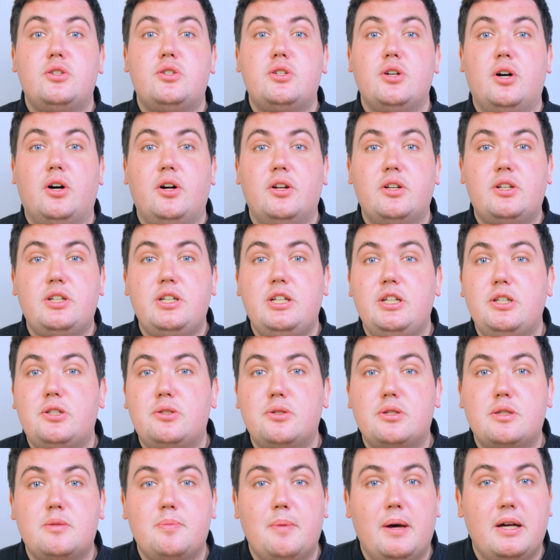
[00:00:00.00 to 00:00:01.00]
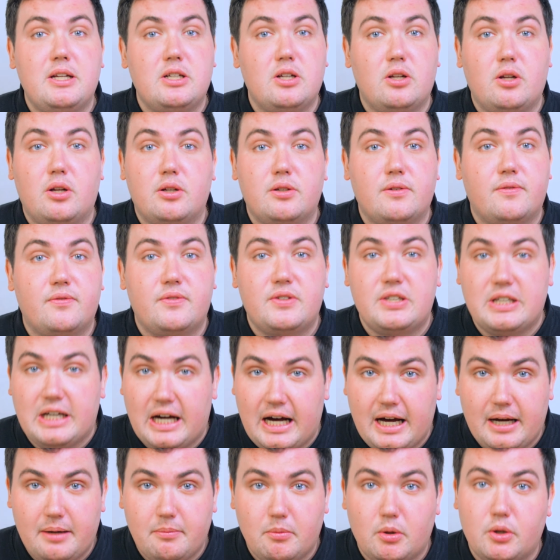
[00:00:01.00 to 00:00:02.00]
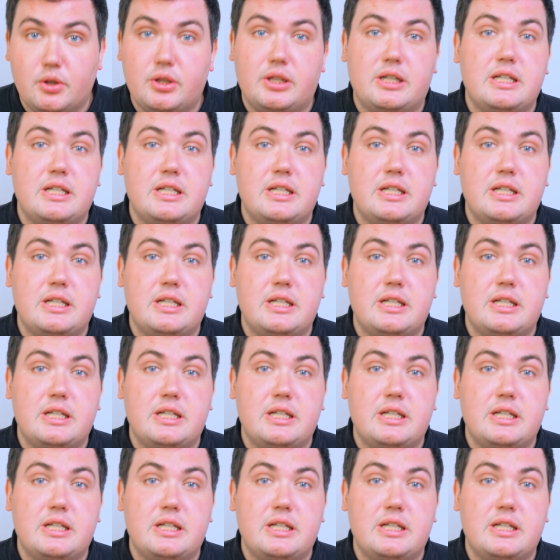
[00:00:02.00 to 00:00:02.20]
don't need to spend a lot of time on